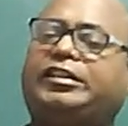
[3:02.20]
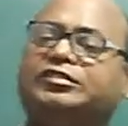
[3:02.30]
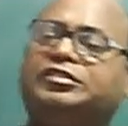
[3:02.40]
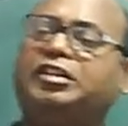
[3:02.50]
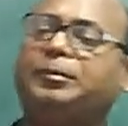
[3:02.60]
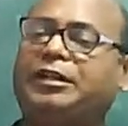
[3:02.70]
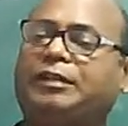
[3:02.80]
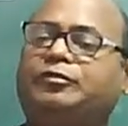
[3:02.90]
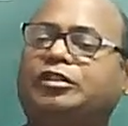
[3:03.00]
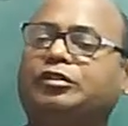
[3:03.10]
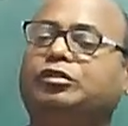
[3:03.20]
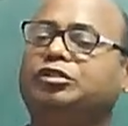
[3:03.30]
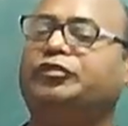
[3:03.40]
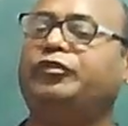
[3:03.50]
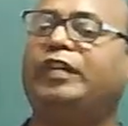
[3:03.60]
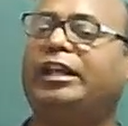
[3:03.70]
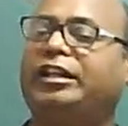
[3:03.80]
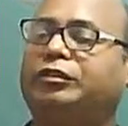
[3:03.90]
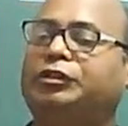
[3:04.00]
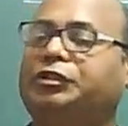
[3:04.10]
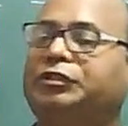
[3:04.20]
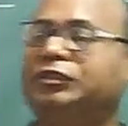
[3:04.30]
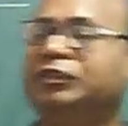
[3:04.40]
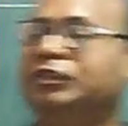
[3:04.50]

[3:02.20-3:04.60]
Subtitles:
answer. Keep it up, Santosh. Very good.